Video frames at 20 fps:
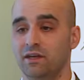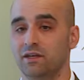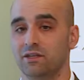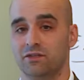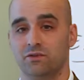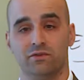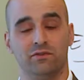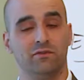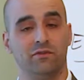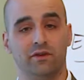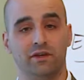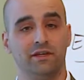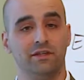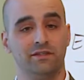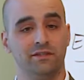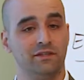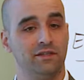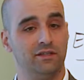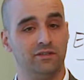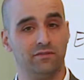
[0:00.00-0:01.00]
So it's very
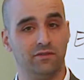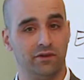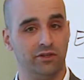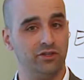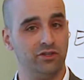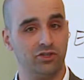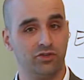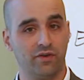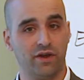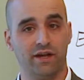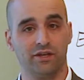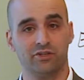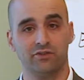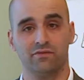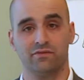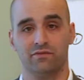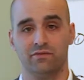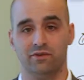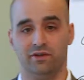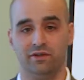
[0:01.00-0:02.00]
easy, it's very
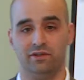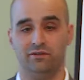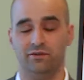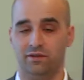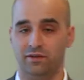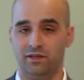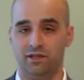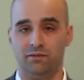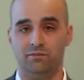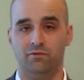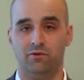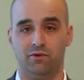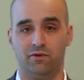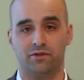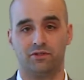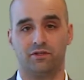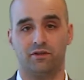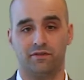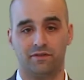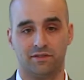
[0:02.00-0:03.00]
distraction-free, you can keep
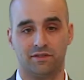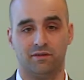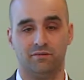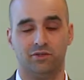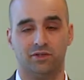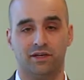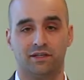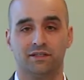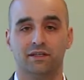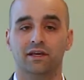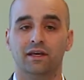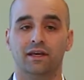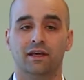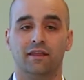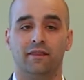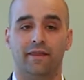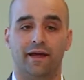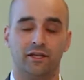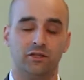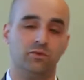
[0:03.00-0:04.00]
focused on the subject.
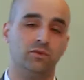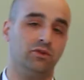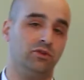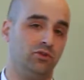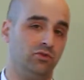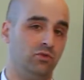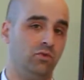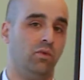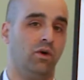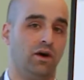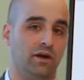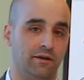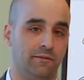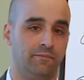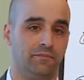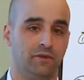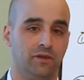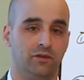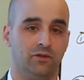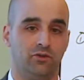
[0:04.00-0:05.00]
That's what you want
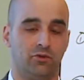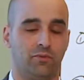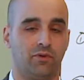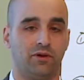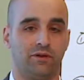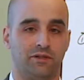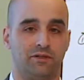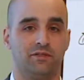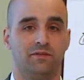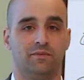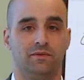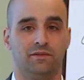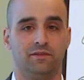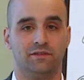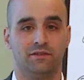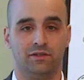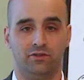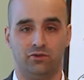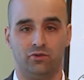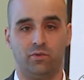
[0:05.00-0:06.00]
your
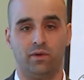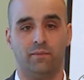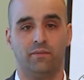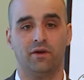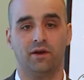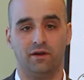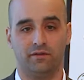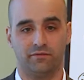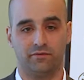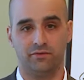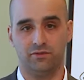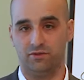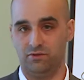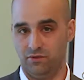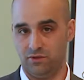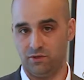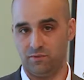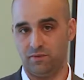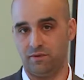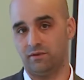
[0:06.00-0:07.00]
participants in your web conference to
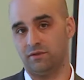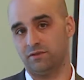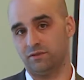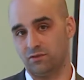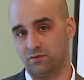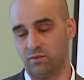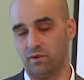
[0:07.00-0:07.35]
experience as